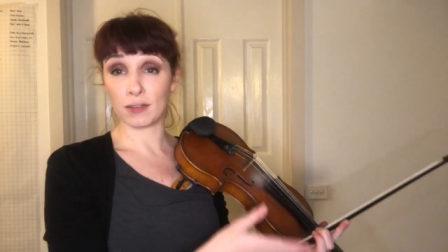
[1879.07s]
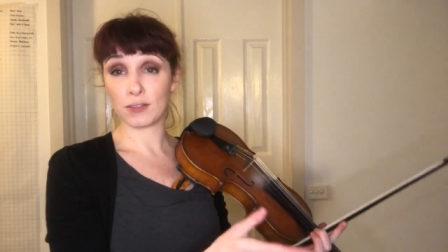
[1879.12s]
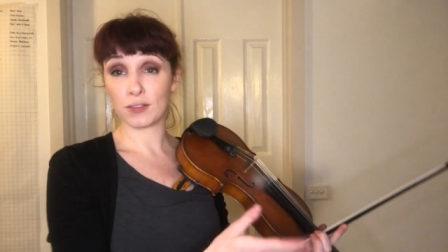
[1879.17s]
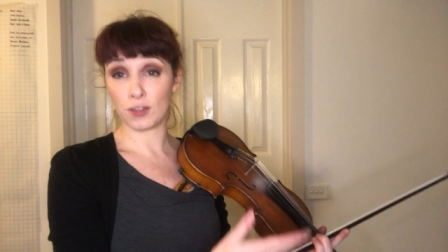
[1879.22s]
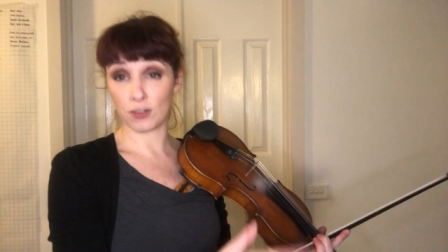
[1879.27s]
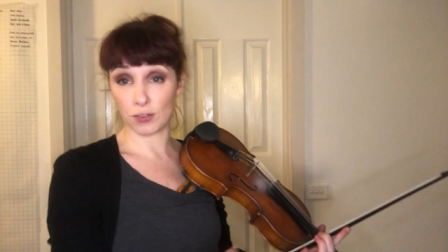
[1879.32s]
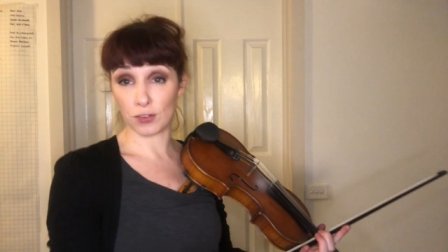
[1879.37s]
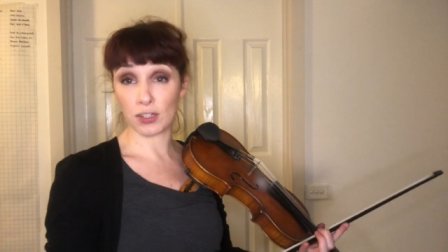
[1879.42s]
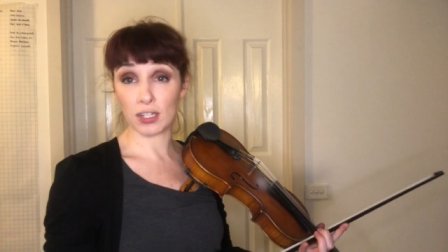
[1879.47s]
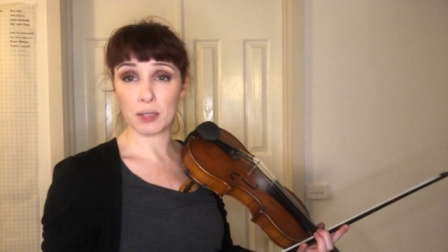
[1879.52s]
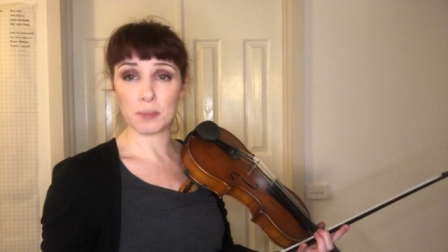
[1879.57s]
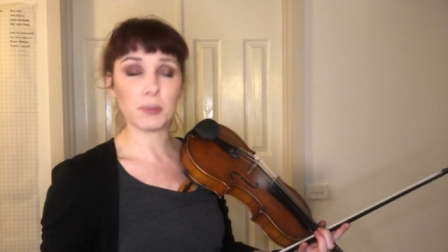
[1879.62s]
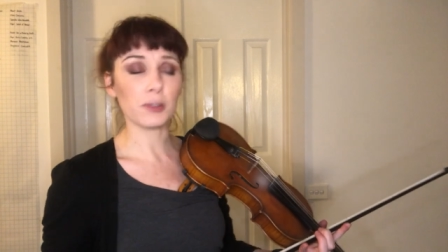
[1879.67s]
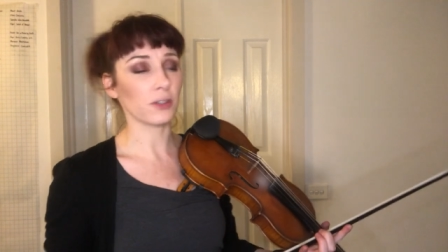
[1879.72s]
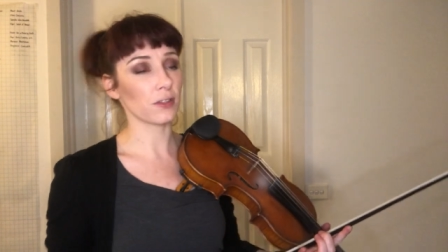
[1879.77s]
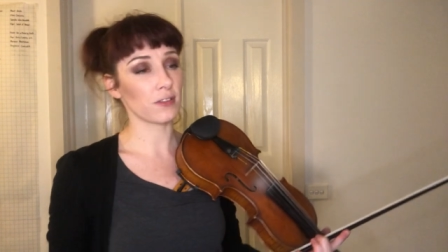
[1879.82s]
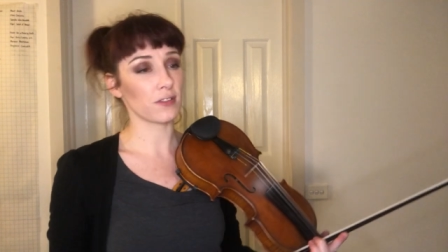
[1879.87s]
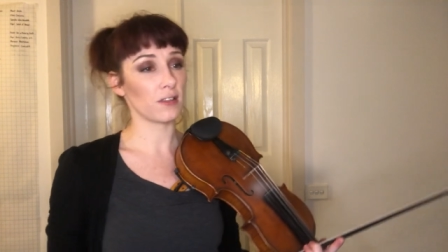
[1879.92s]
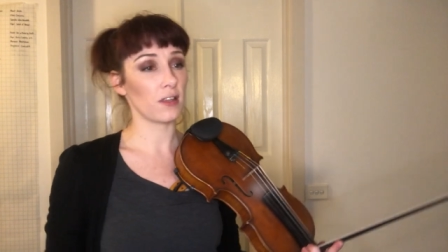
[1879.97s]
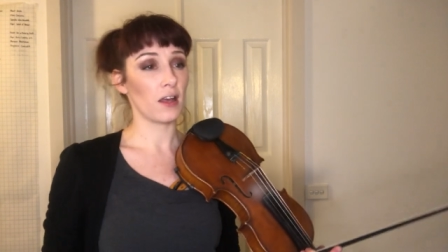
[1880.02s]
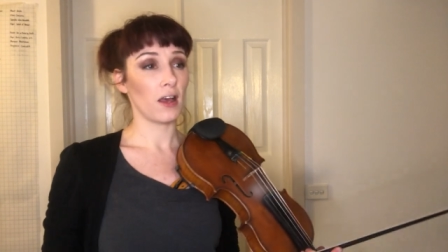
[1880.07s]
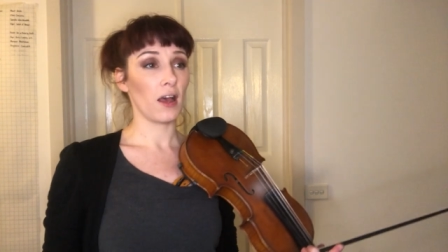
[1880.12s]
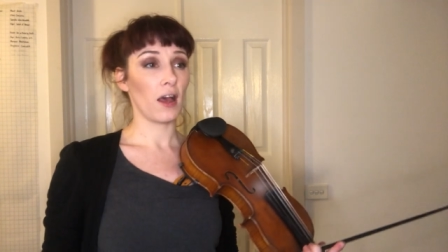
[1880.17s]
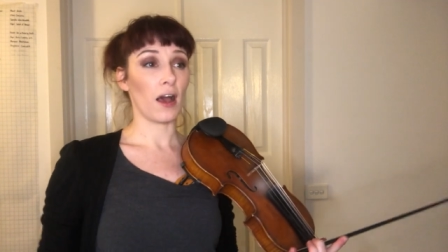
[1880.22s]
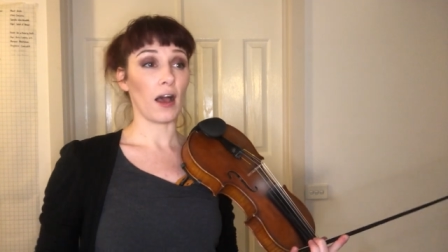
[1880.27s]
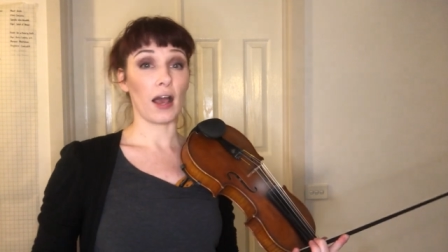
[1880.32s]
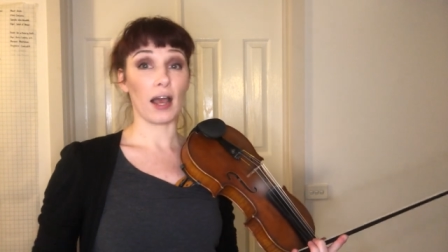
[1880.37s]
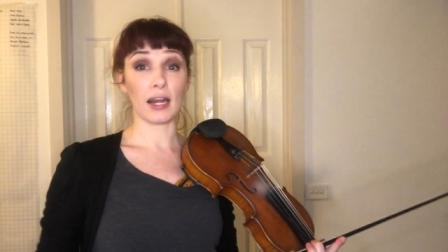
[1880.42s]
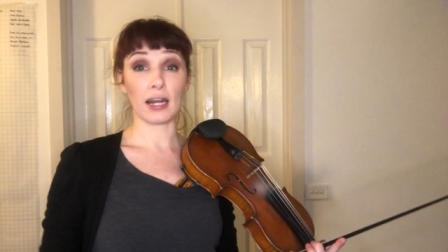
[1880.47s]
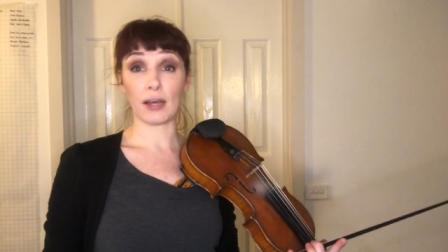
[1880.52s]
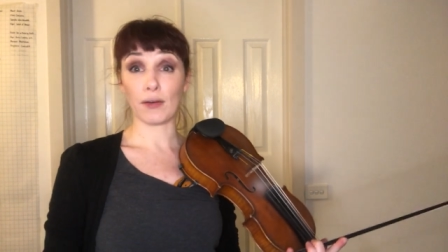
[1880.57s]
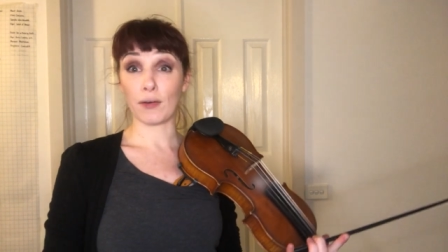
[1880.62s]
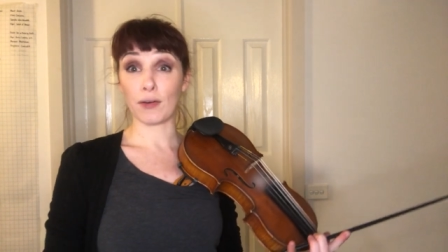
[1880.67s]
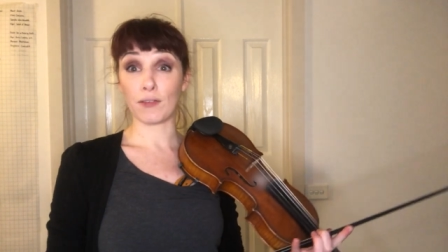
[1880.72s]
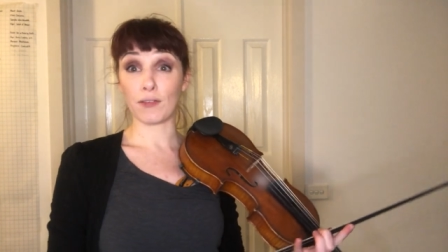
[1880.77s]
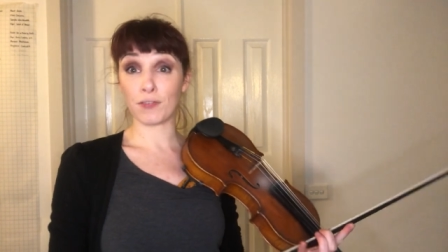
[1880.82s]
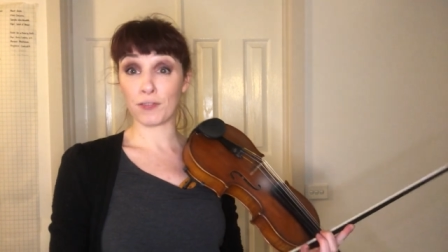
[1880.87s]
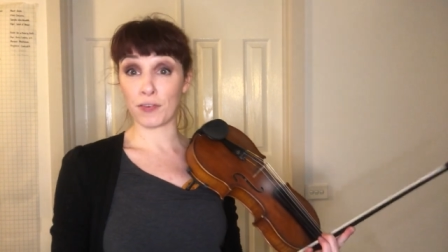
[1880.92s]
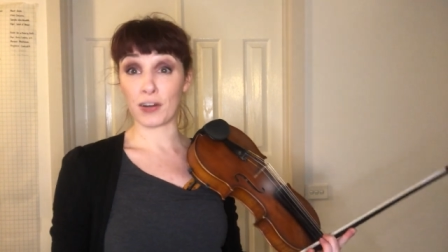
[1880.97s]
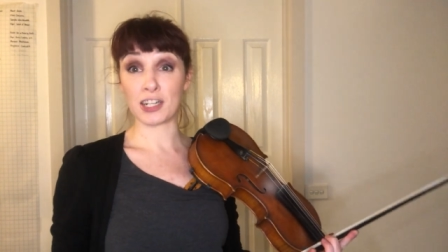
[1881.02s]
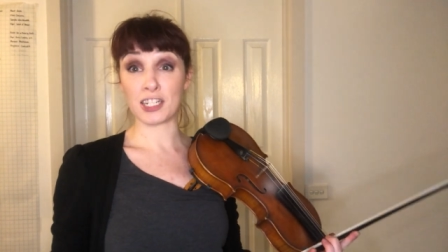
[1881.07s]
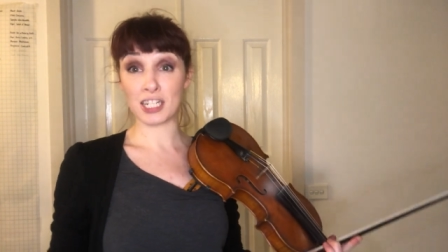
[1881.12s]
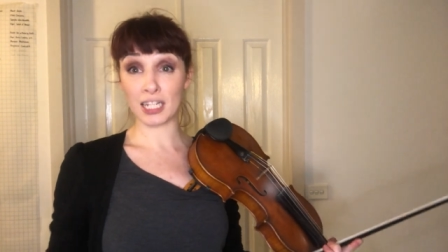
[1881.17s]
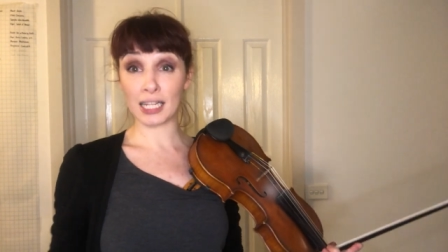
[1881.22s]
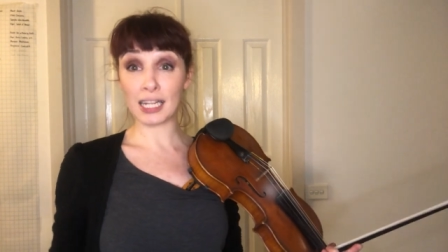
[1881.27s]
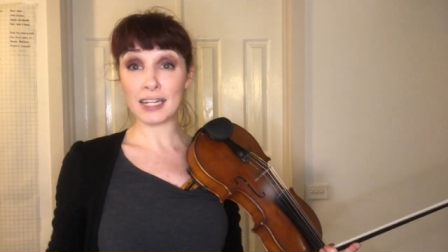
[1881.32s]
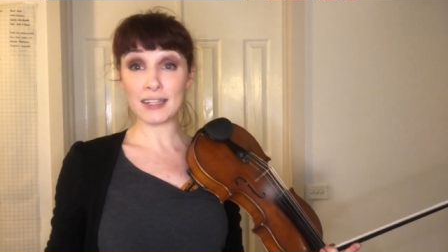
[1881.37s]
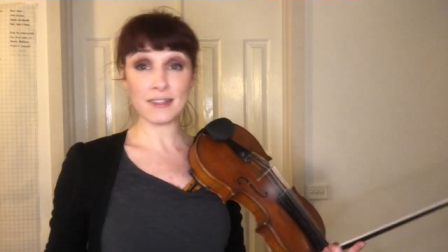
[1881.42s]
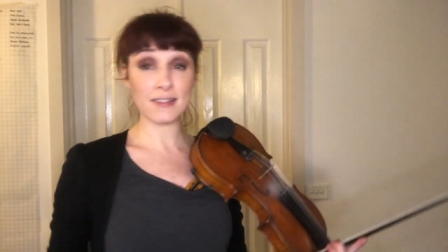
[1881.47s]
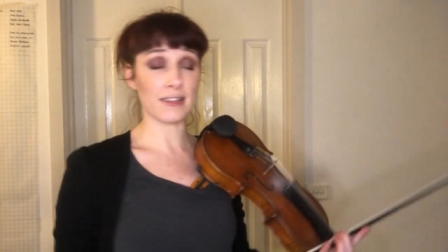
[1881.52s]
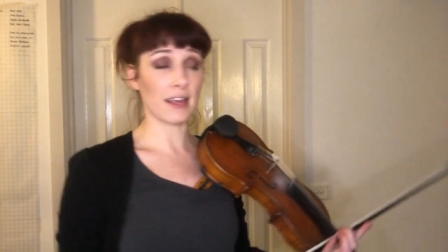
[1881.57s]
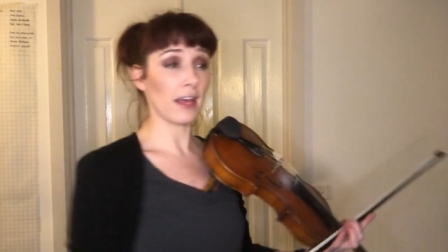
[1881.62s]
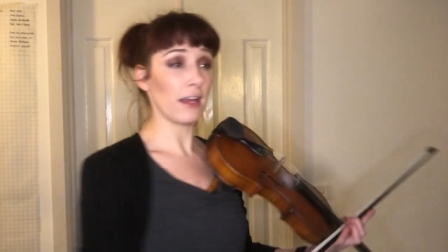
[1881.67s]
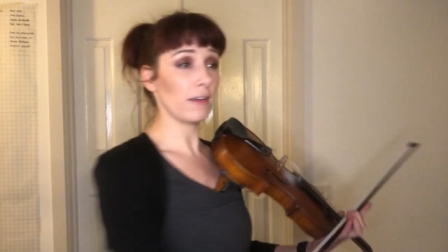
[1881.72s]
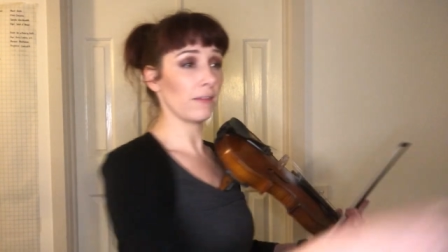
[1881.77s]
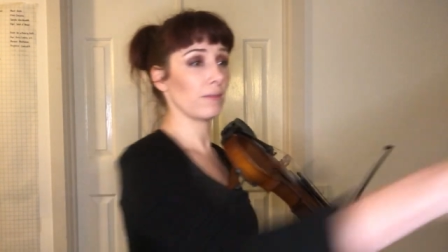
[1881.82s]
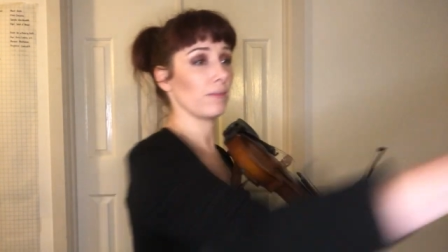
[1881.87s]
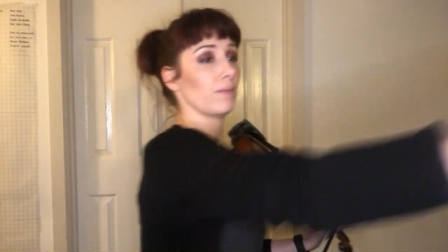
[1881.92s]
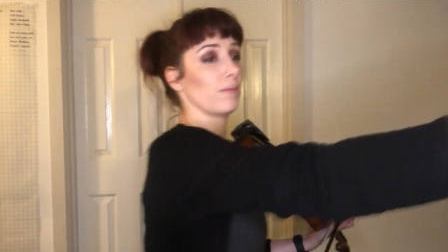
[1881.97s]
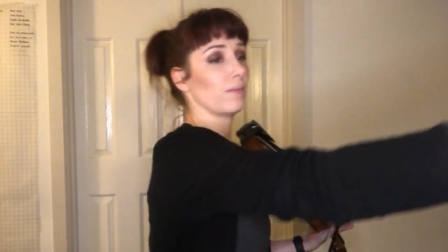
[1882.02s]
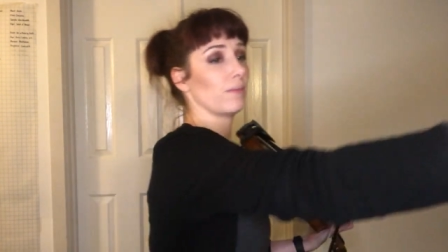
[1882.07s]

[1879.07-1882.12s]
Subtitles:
Suzuki books, I now have a fresh, clean set